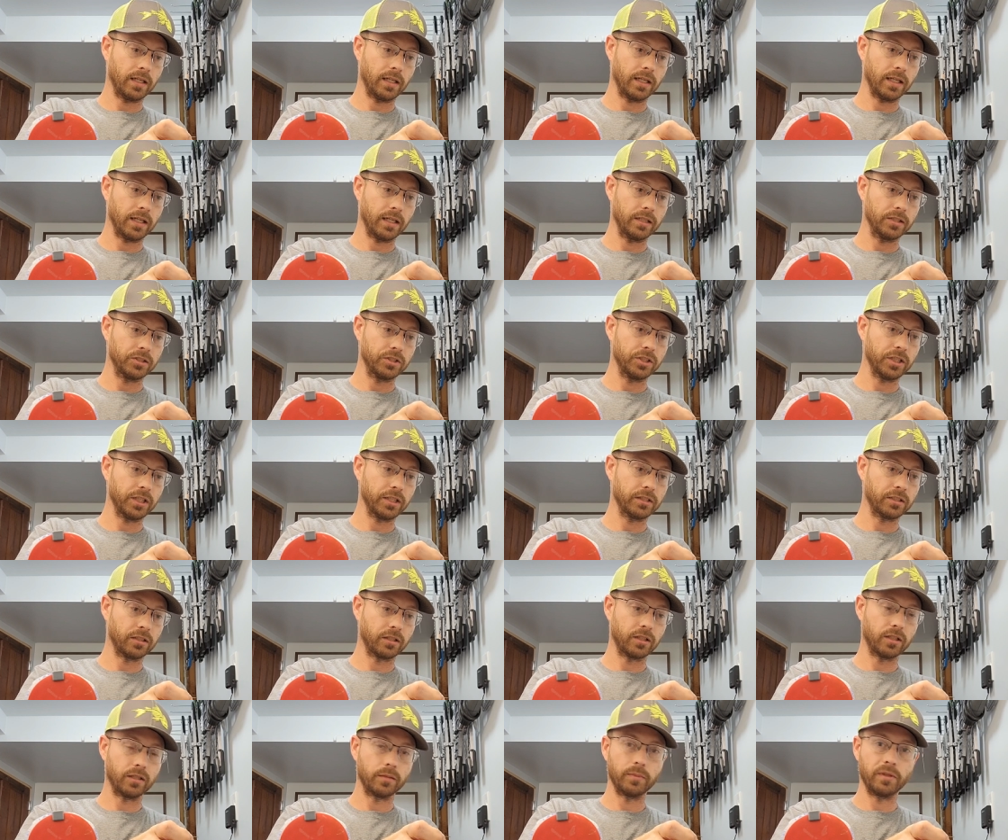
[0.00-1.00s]
then I got a jig
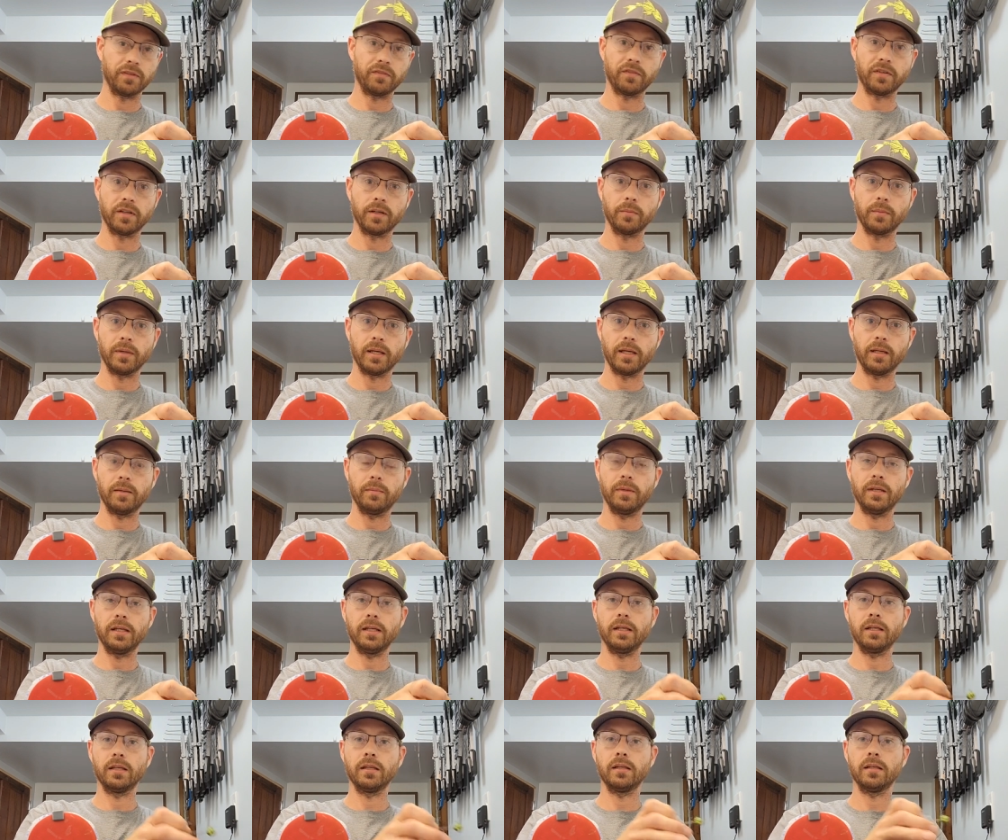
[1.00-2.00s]
turner my friend made
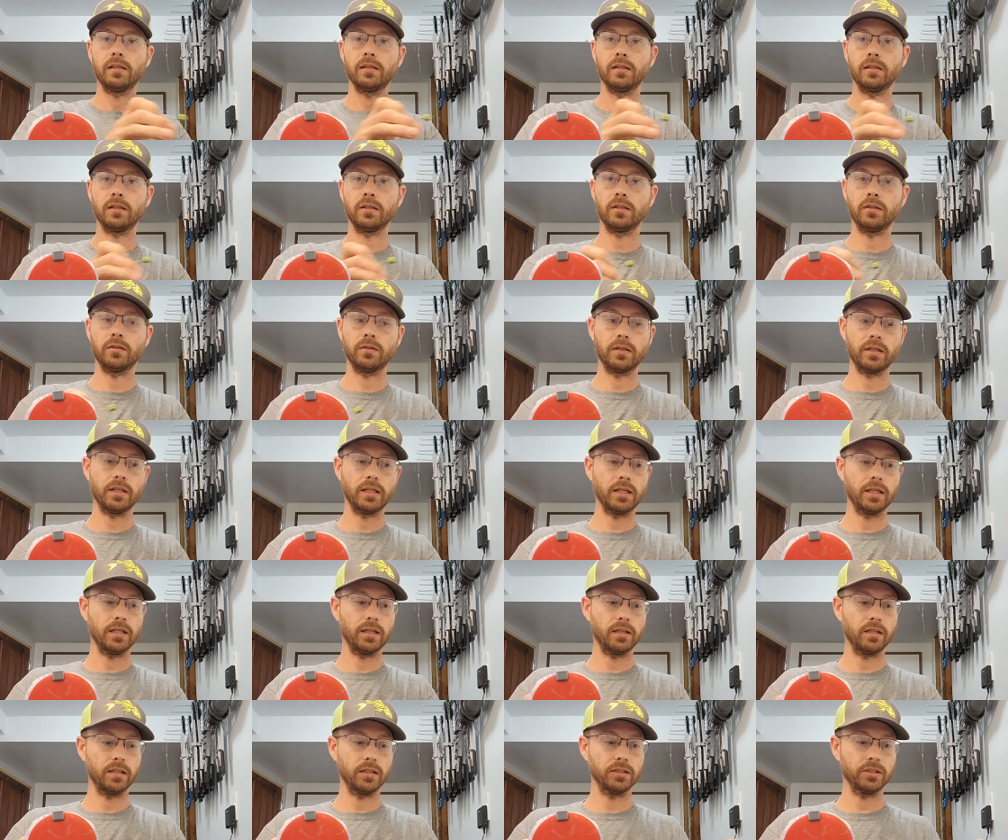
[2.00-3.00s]
me. You can
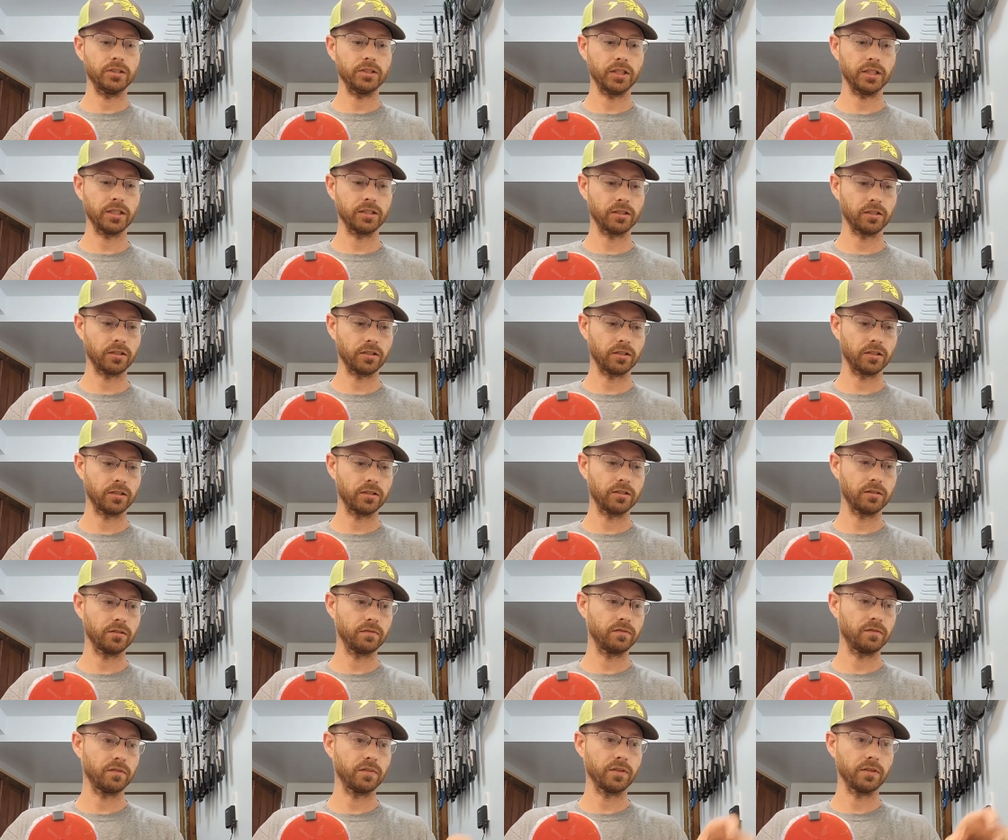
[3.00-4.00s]
get a jig
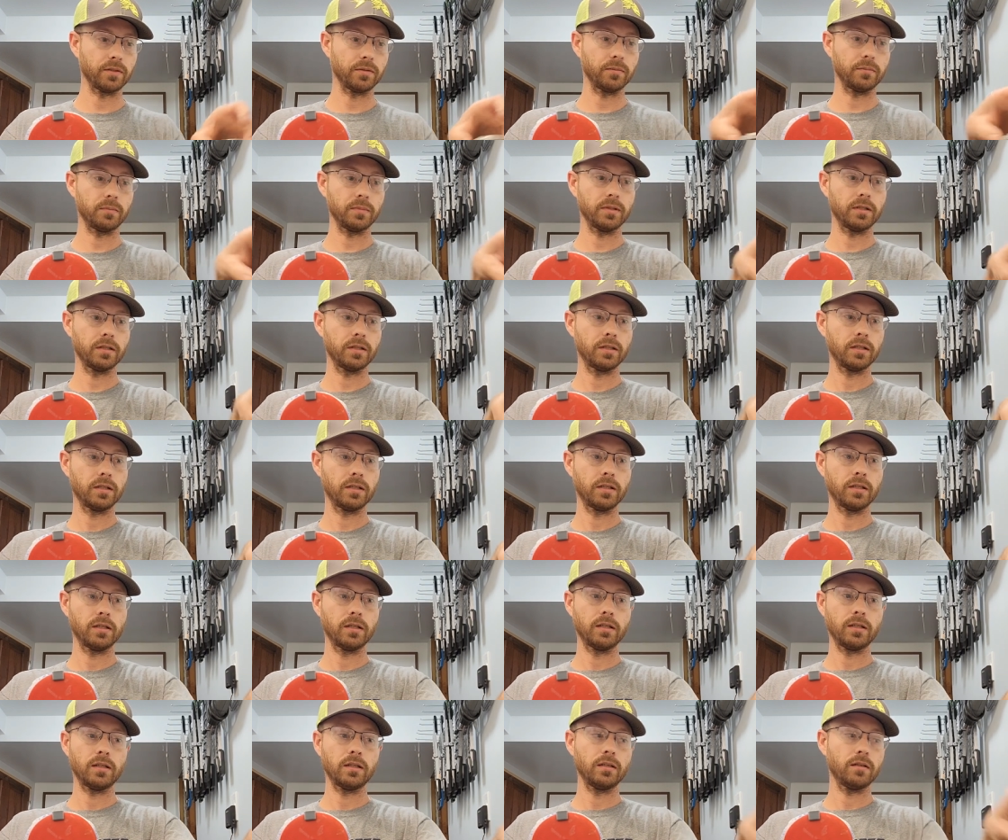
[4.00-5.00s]
turner from
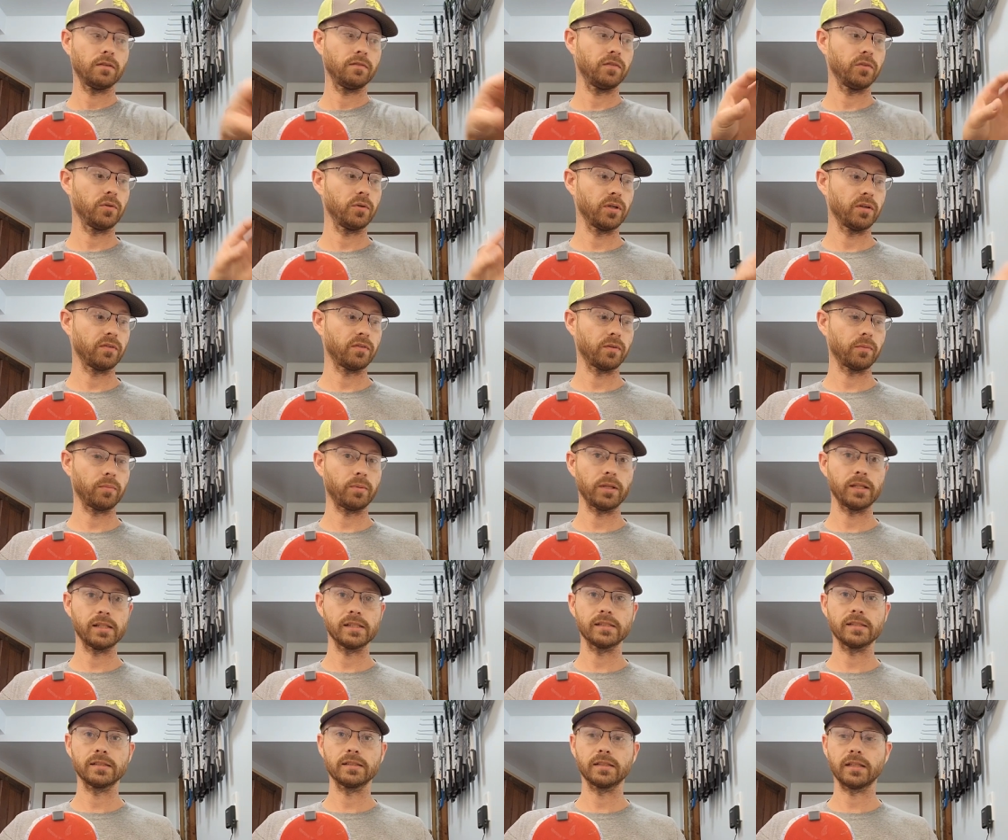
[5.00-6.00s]
a few different
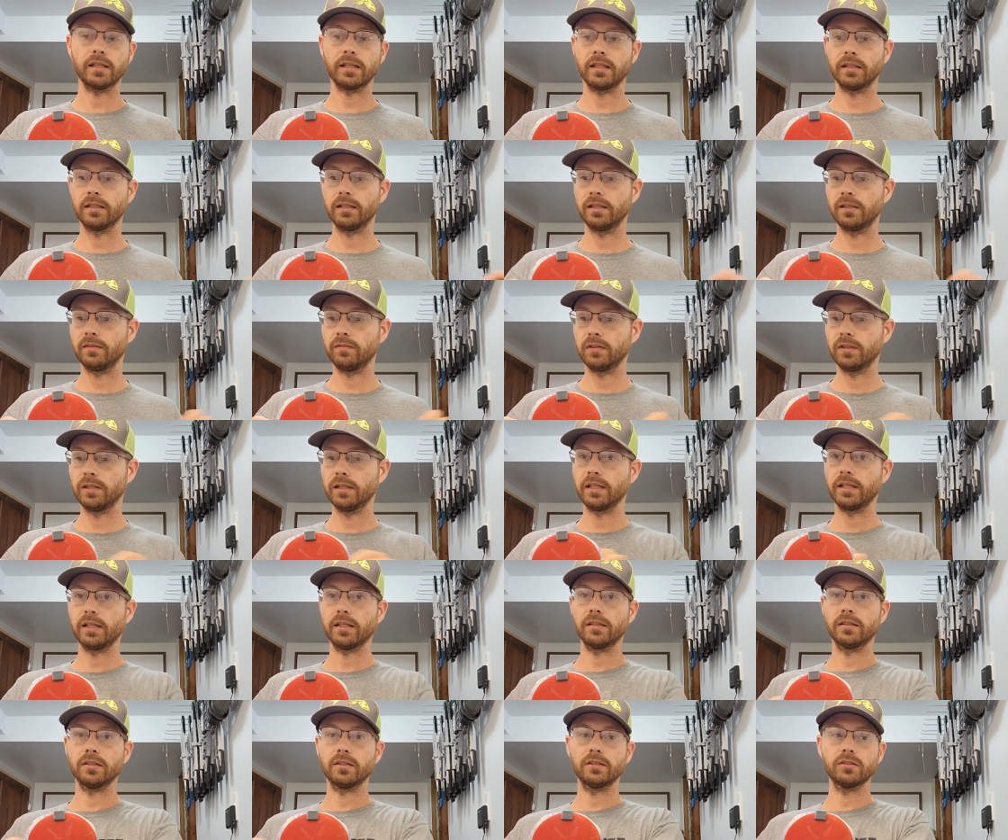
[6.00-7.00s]
places. I can leave a
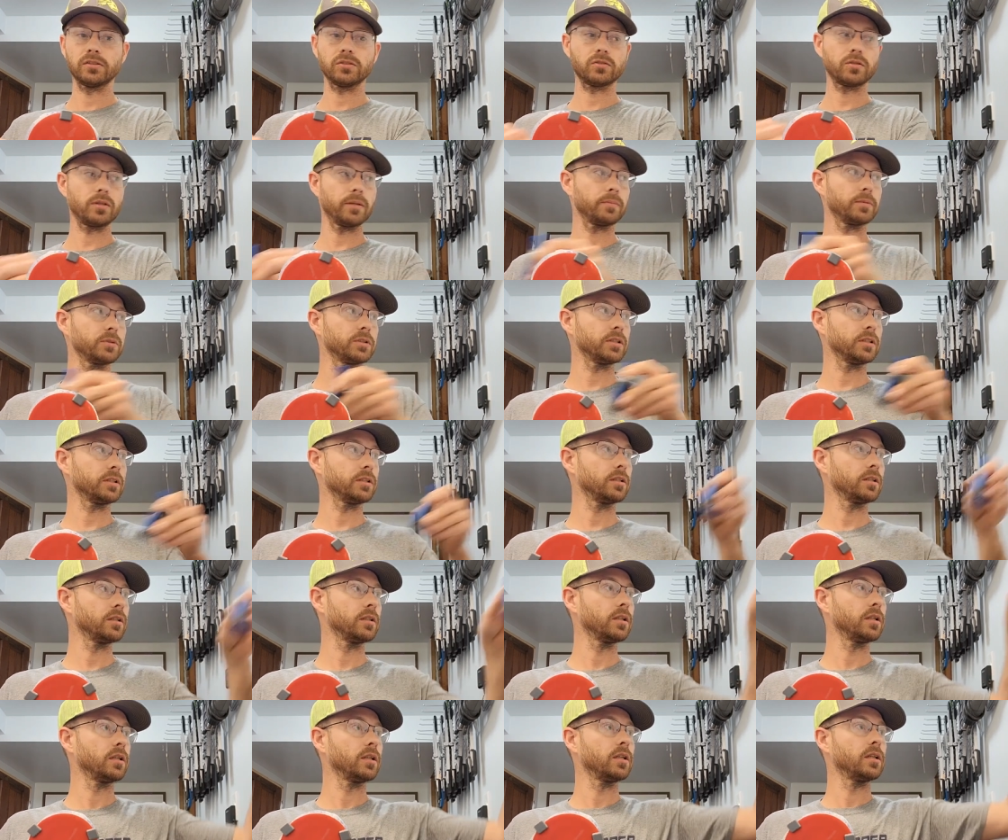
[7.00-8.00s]
link in the description
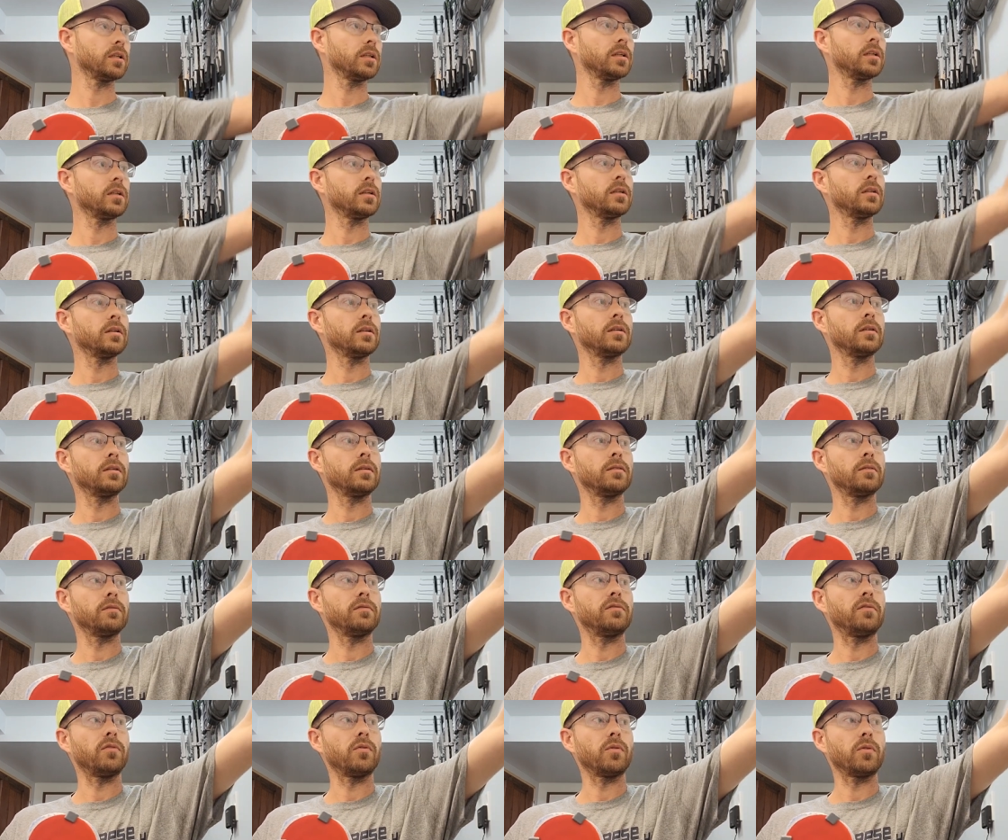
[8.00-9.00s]

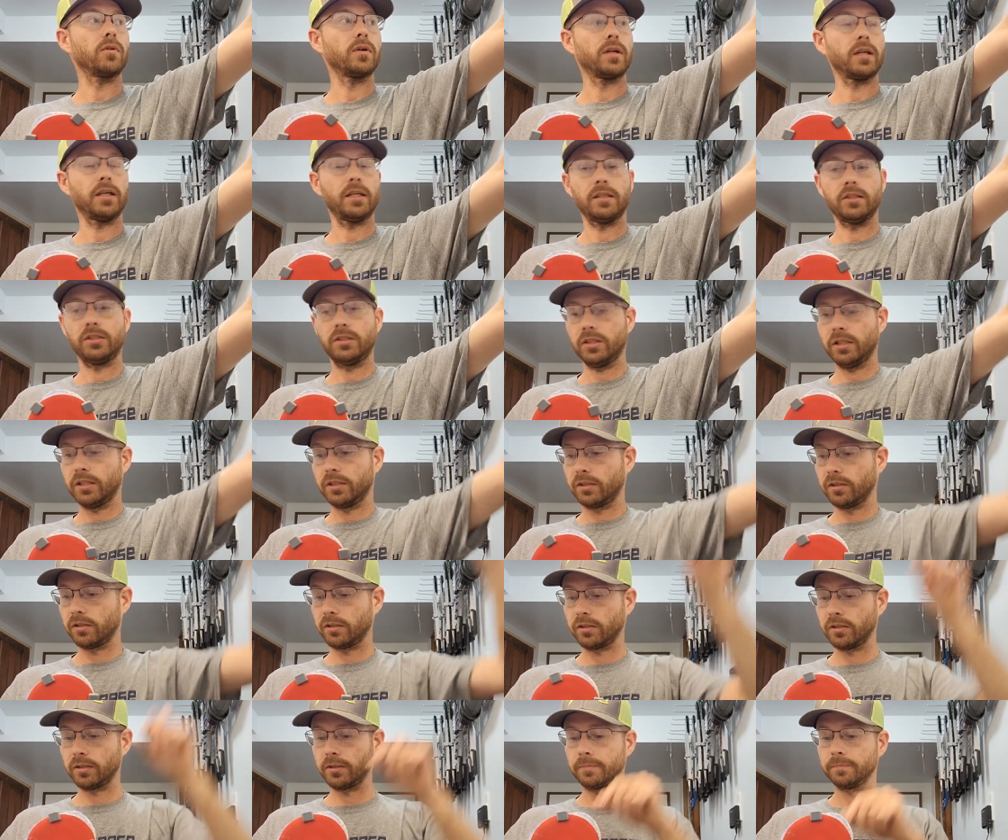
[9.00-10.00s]
for a jig
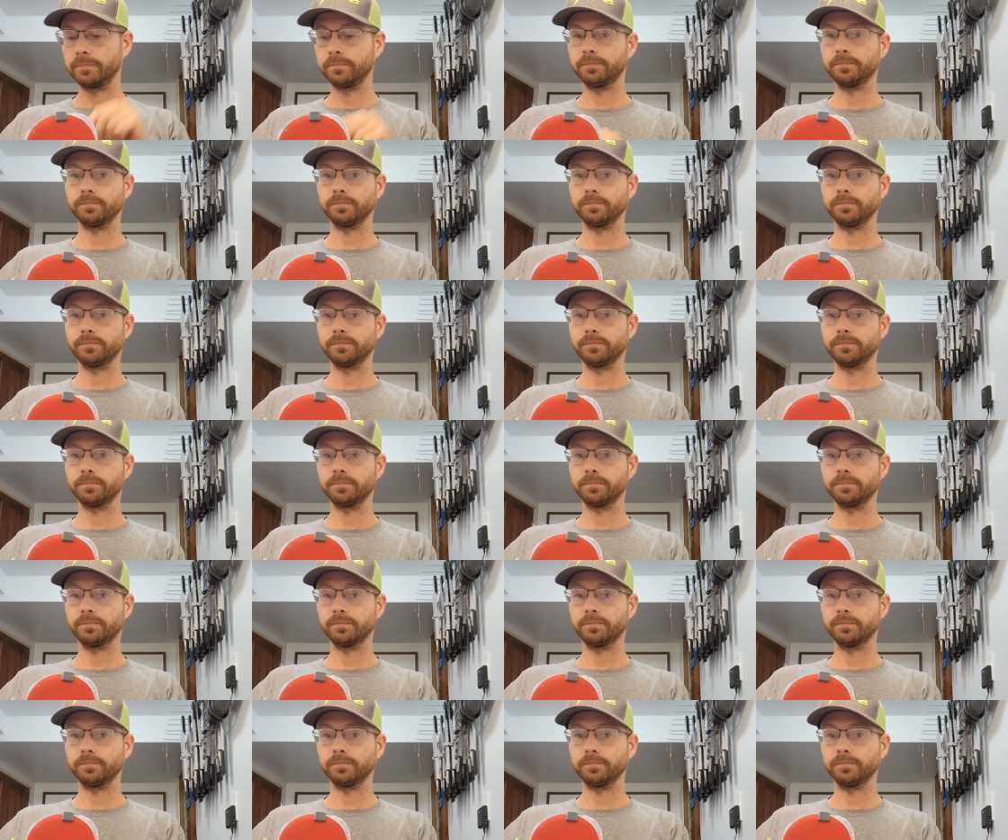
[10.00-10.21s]
turner.